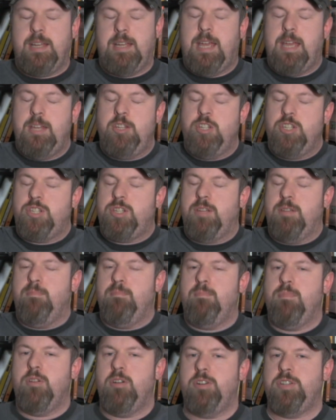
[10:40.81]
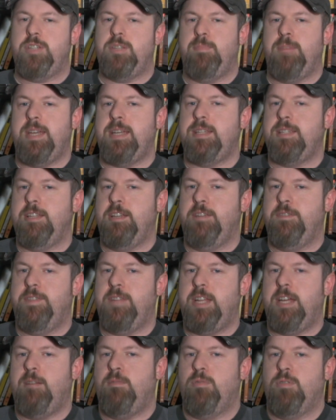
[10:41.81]
and just immersed myself
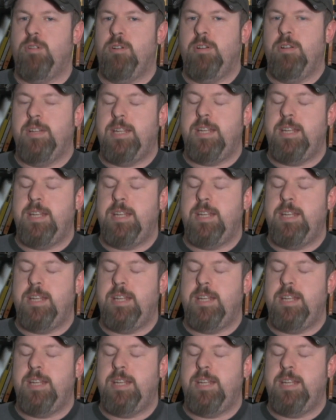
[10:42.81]
in that world.